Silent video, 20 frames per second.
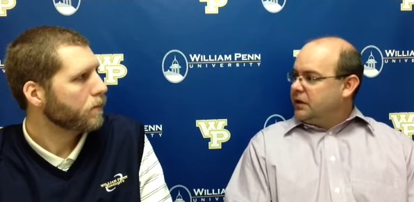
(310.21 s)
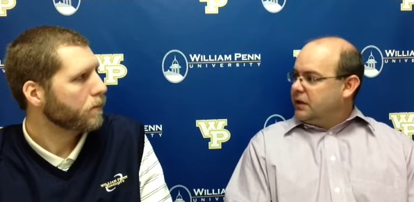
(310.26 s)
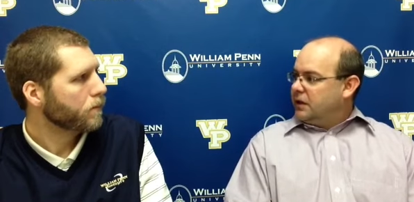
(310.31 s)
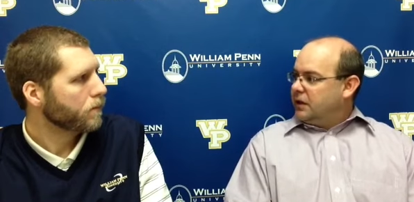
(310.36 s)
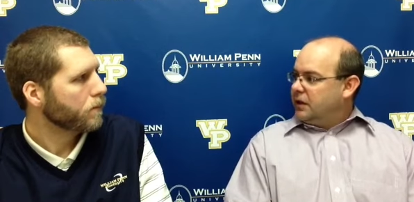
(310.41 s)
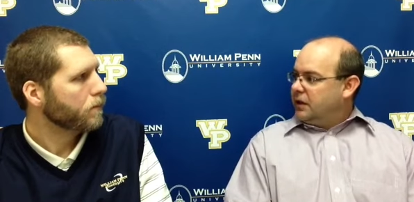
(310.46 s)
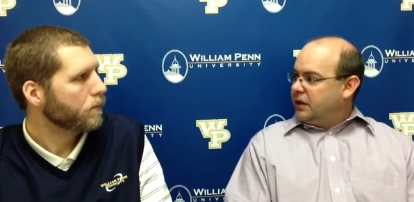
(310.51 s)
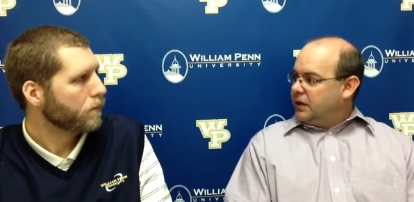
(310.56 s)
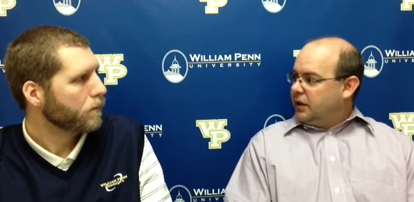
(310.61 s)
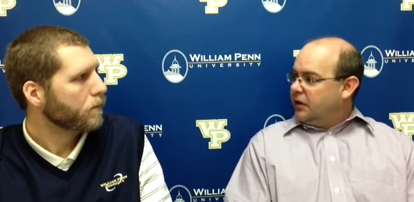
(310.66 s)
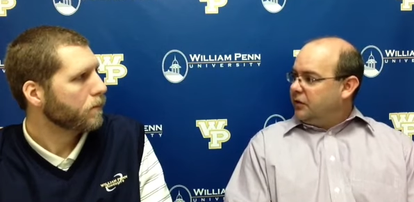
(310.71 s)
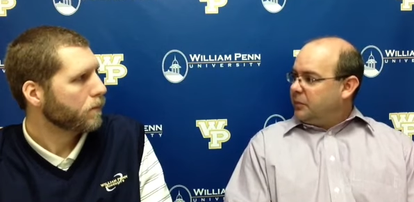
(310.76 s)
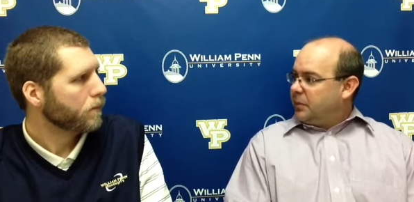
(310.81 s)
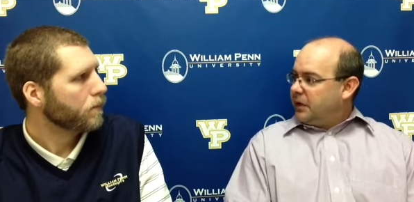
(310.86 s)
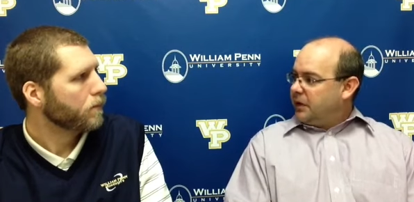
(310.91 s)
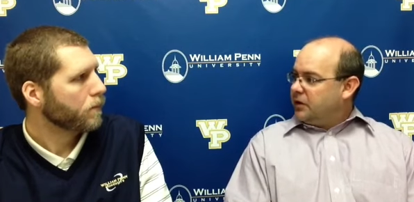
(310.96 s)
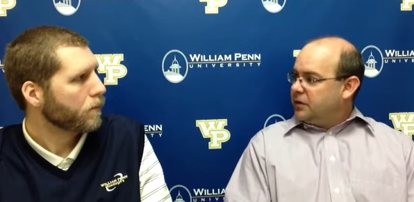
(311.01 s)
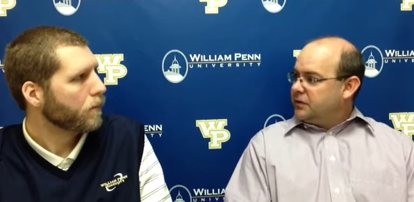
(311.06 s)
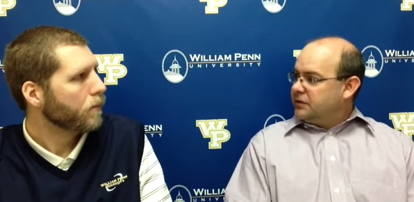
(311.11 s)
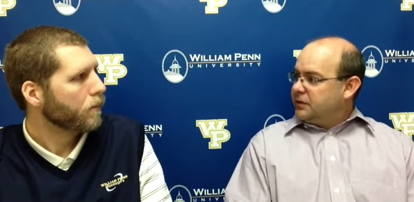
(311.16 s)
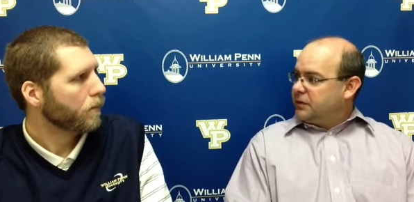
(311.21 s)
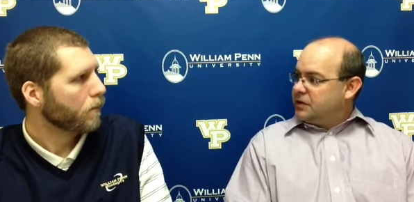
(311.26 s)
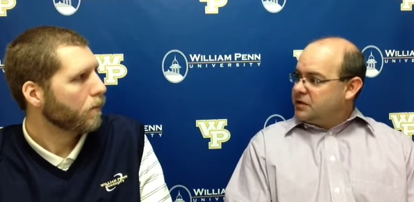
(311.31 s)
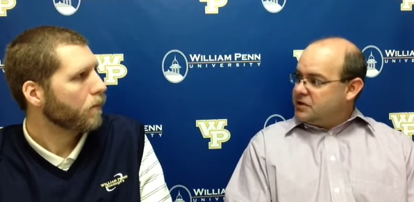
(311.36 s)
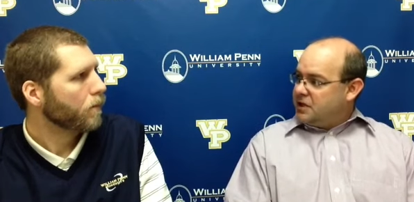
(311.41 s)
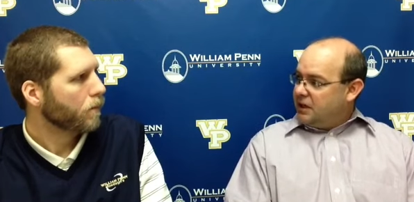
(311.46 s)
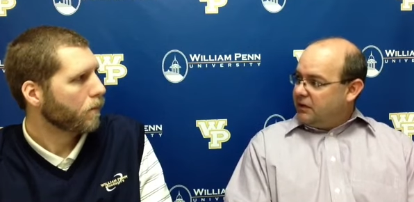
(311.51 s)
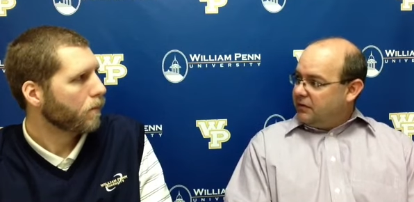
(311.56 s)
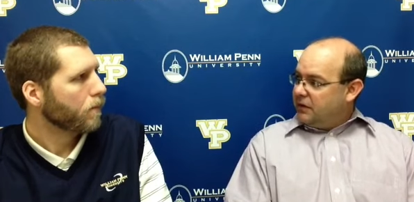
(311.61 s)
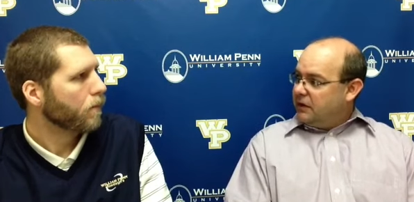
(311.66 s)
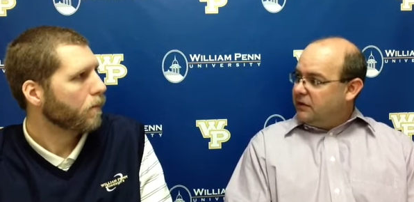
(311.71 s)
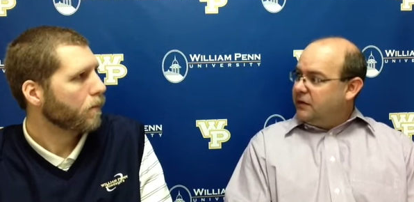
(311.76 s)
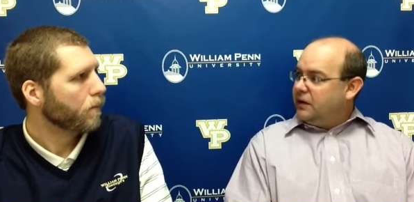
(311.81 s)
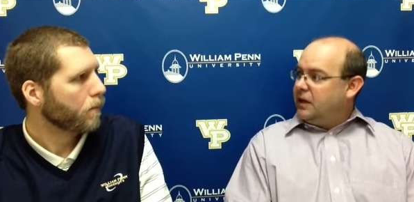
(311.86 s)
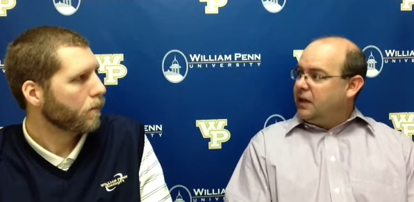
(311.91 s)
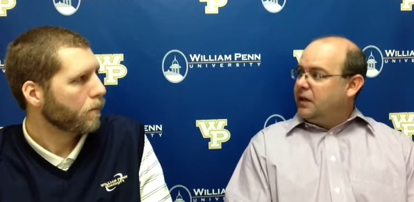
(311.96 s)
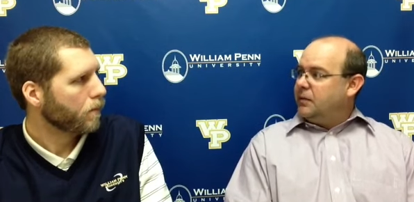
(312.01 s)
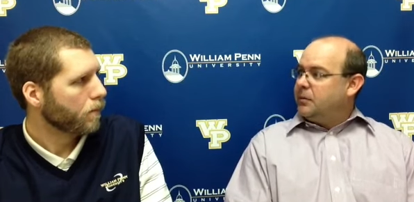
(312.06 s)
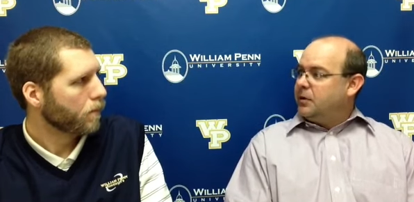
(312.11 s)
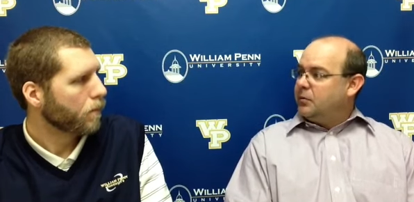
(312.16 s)
Speaker 1: Uh, enough players for a JV
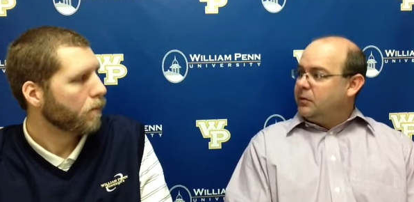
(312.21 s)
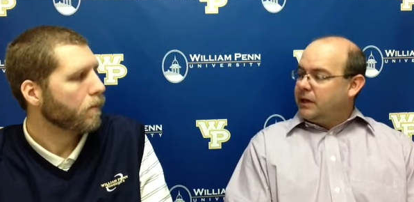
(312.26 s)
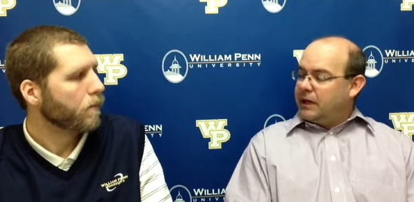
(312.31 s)
team, and mm-hmm.